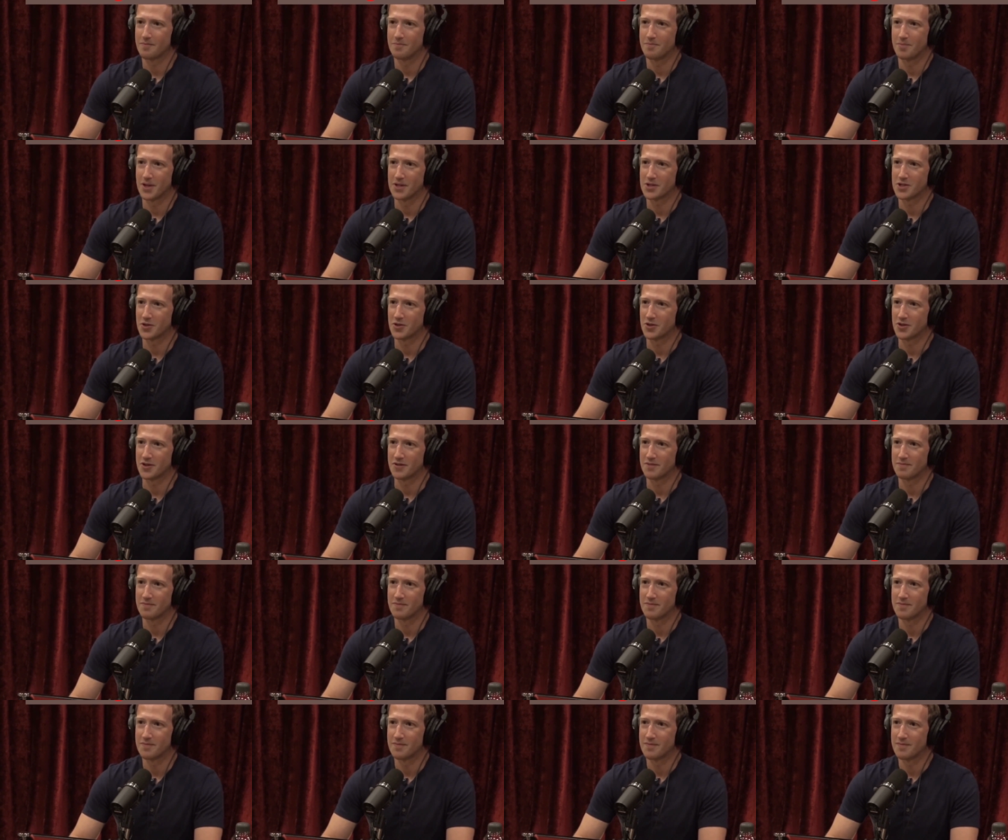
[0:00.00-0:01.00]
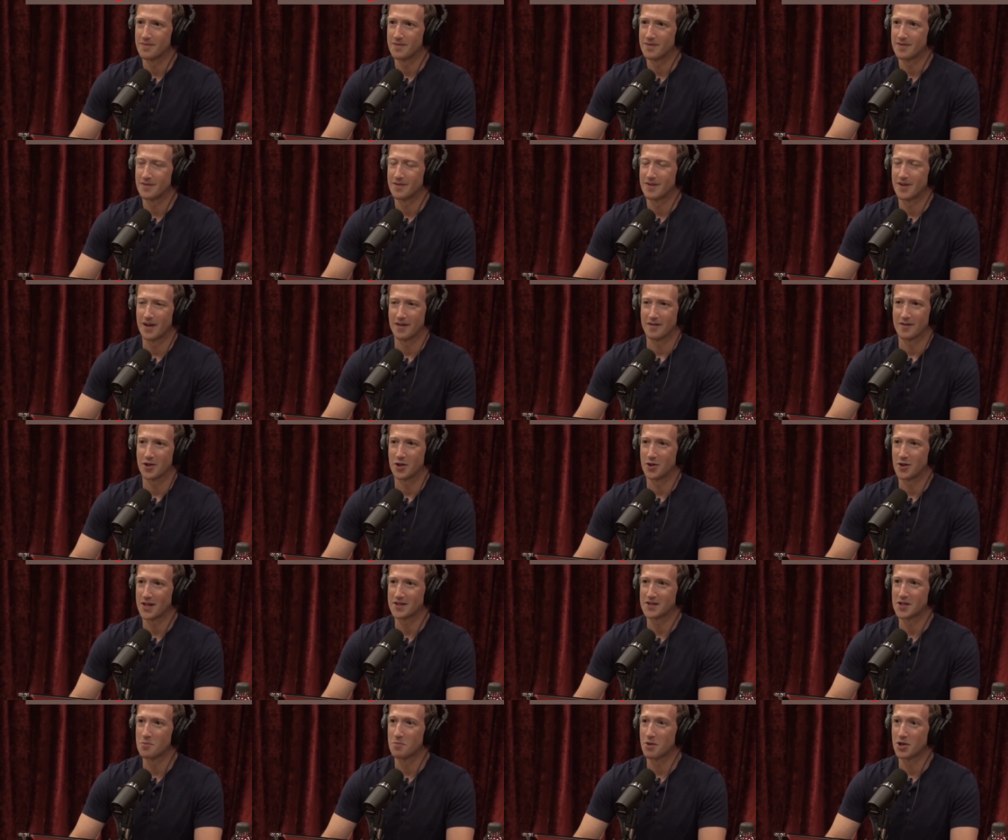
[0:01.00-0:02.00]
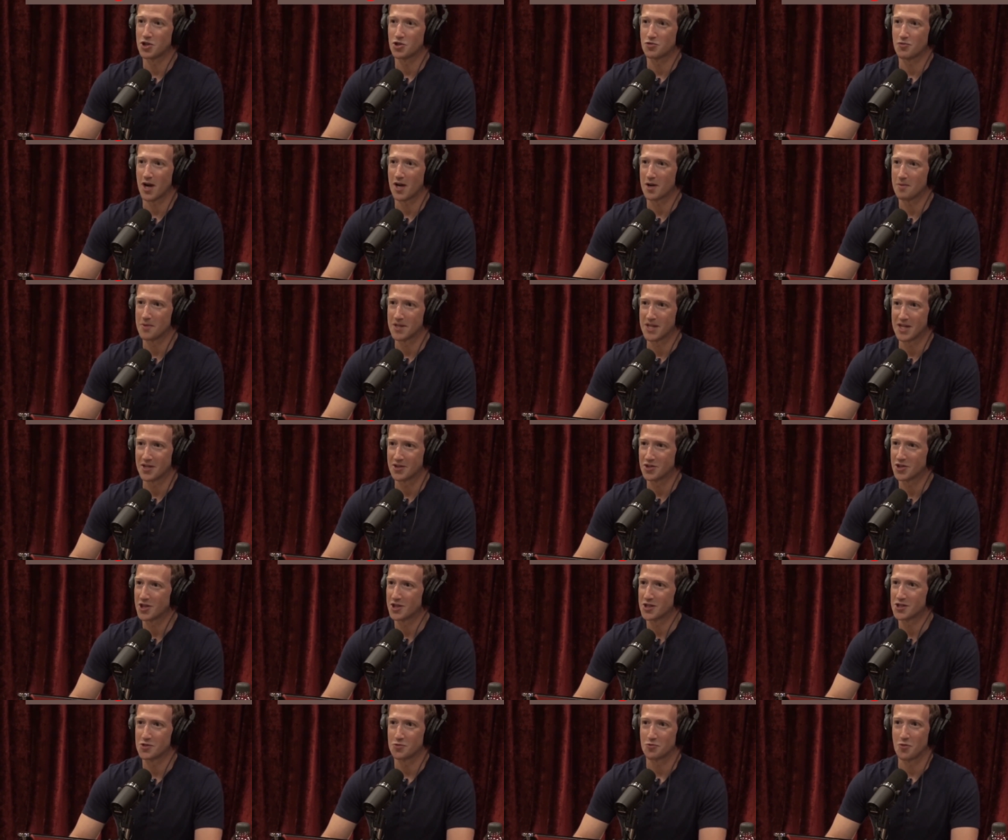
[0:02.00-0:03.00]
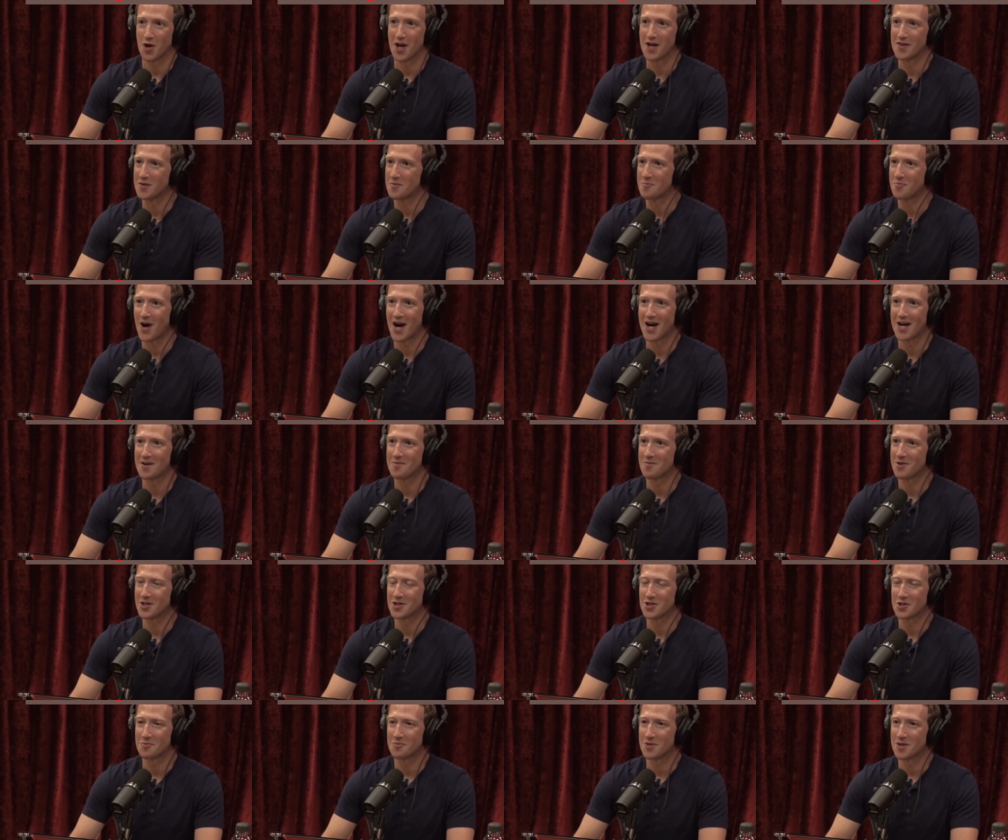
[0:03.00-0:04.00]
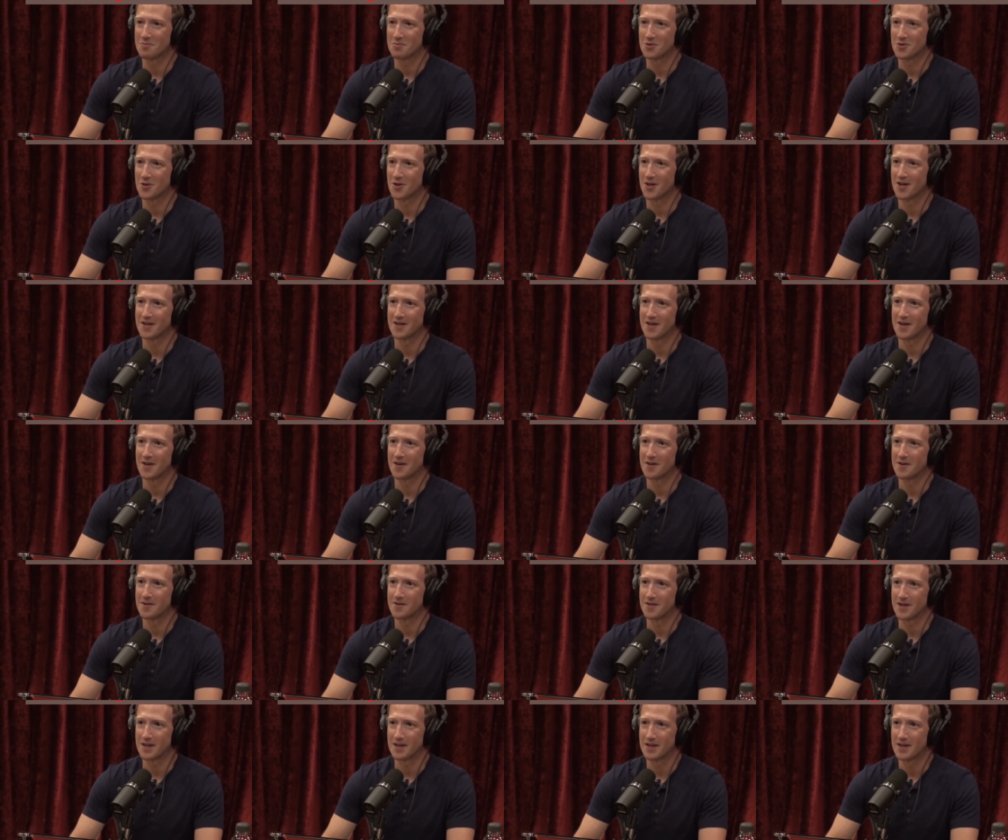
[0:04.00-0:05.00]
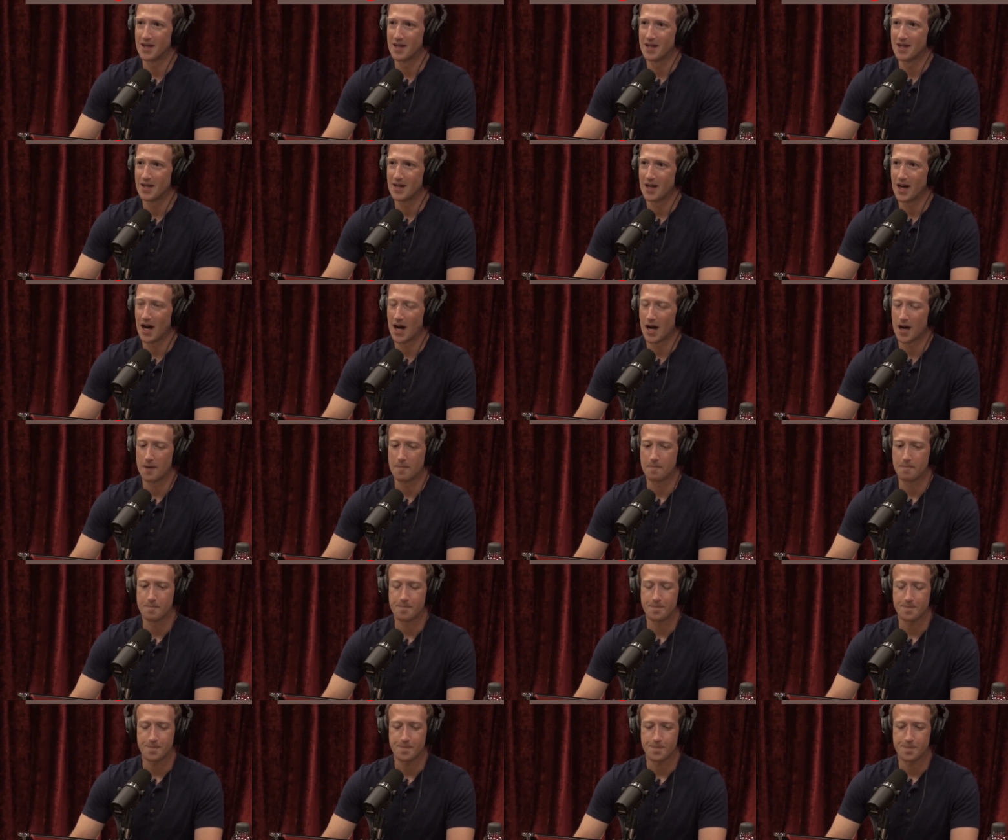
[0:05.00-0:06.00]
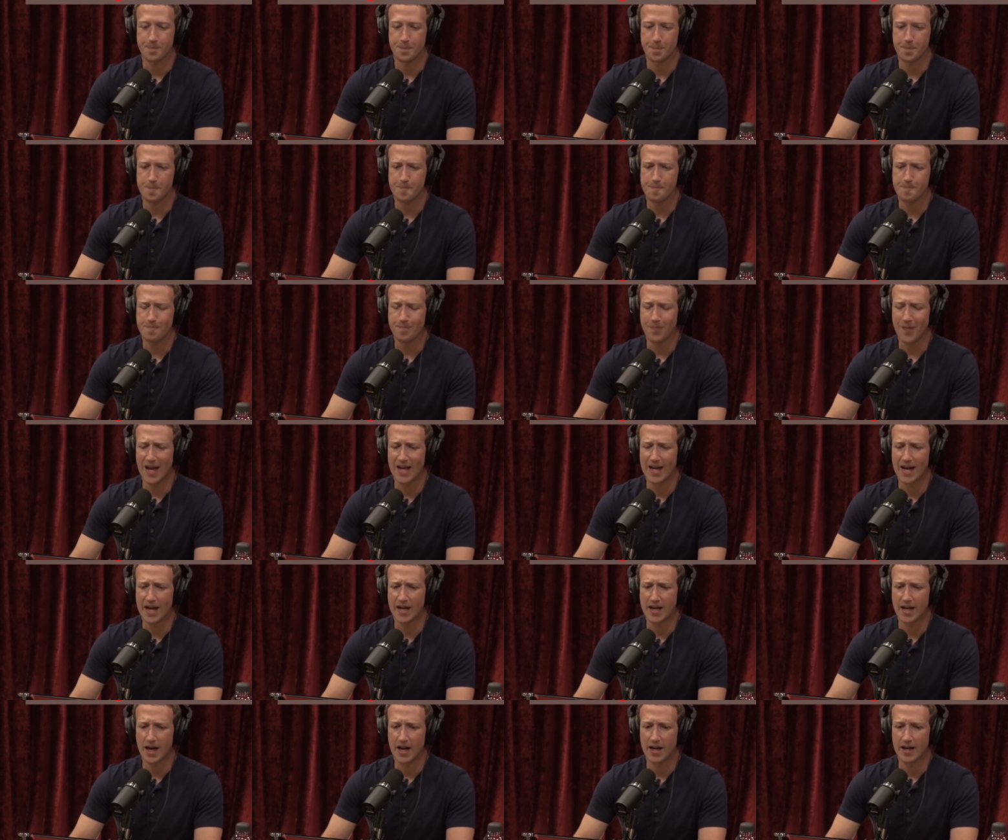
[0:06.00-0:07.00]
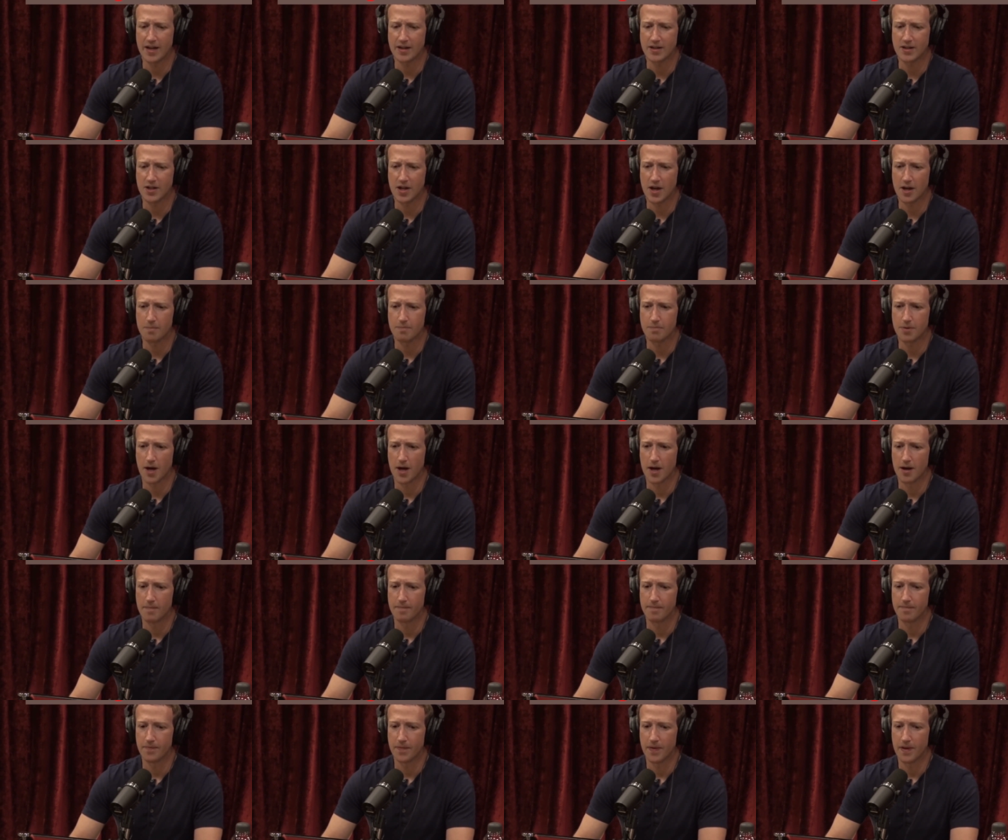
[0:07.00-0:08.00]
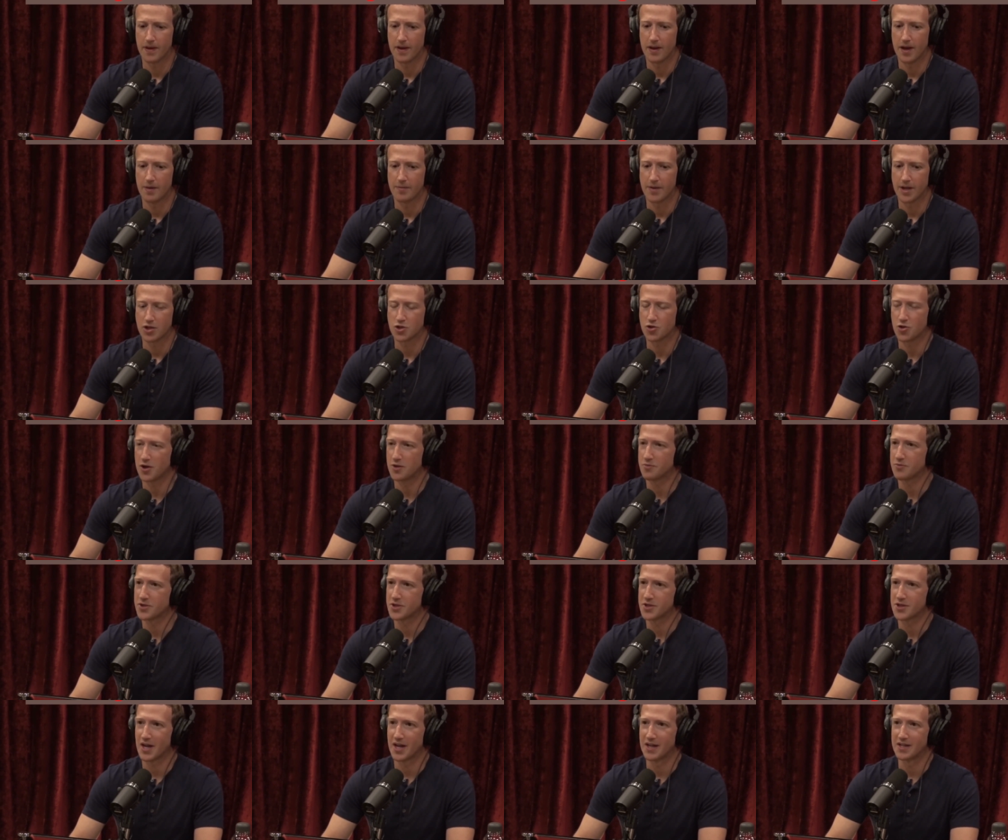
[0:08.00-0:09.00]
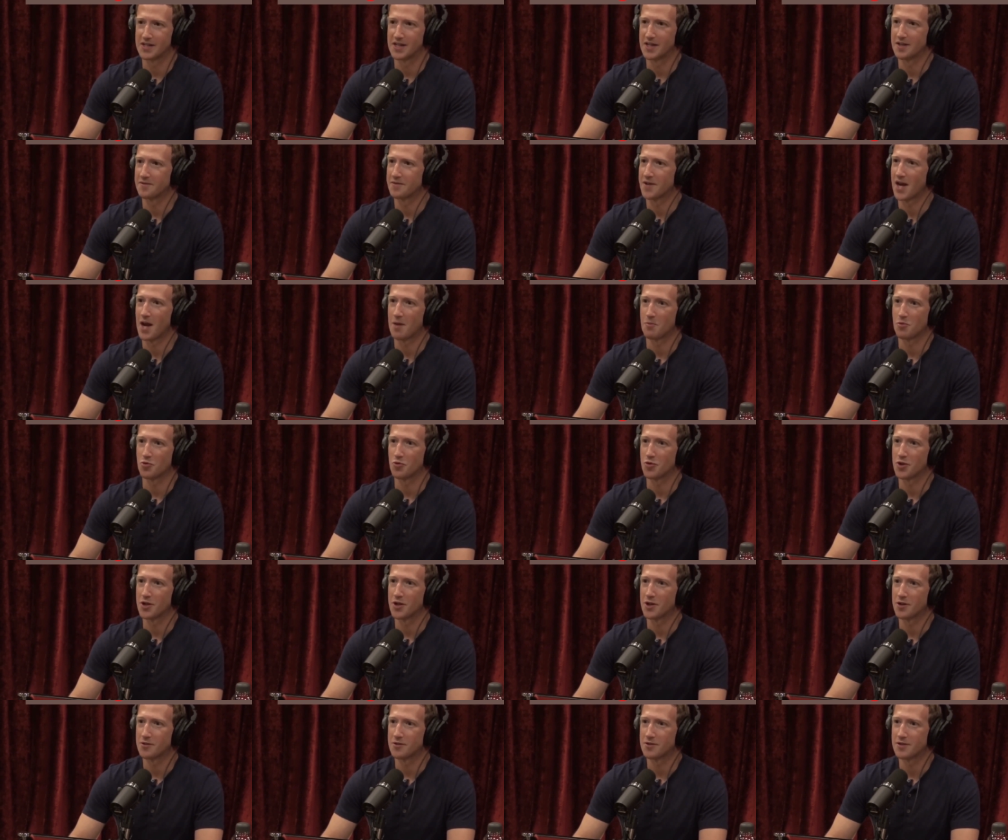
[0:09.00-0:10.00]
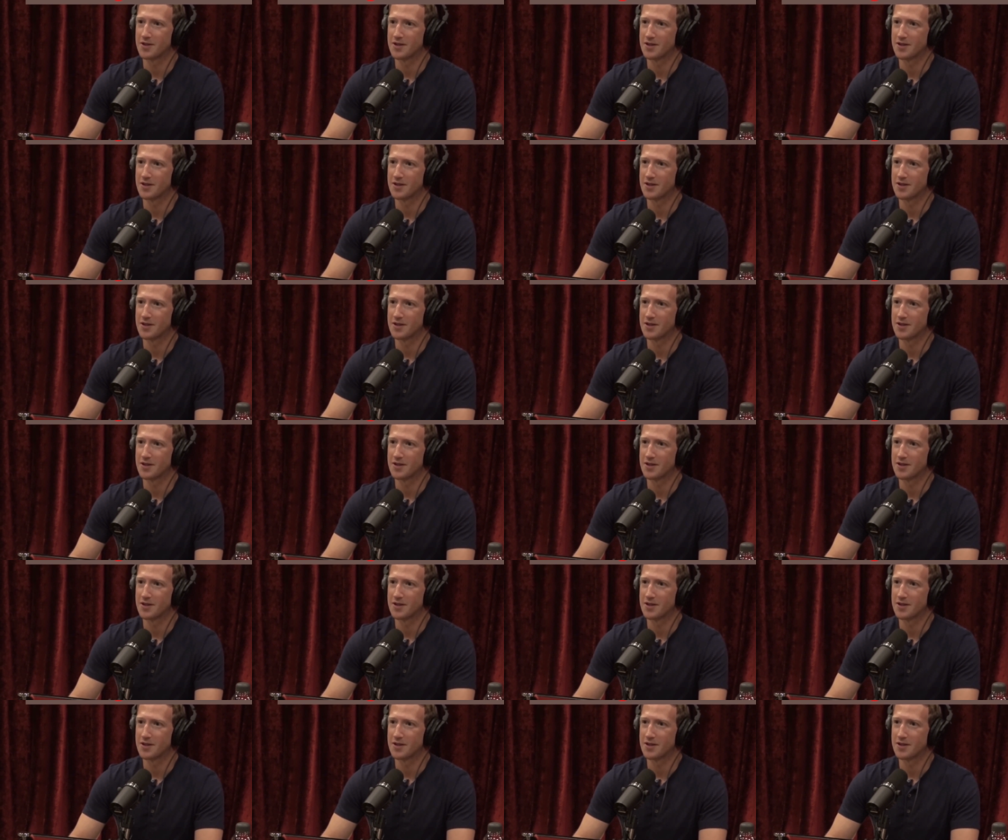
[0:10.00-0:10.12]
basically collected a bunch of recommendations, ran them by a bunch of people who I know, and I ended up. I trained with this guy, Dave Camarillo.